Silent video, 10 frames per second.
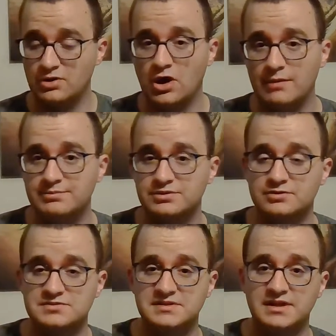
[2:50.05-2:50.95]

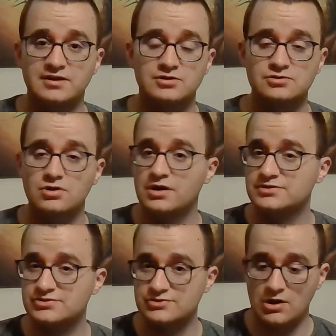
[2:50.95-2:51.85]
popular today or not
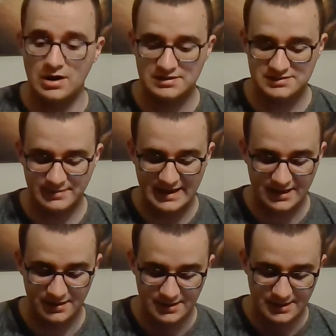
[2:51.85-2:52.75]
as talked about.